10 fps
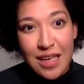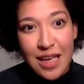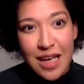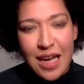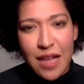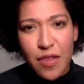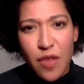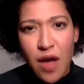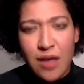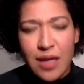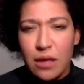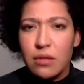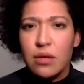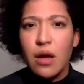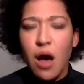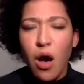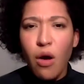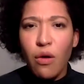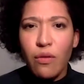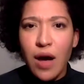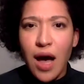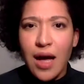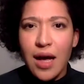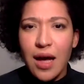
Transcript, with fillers: And I thought like, oh, I,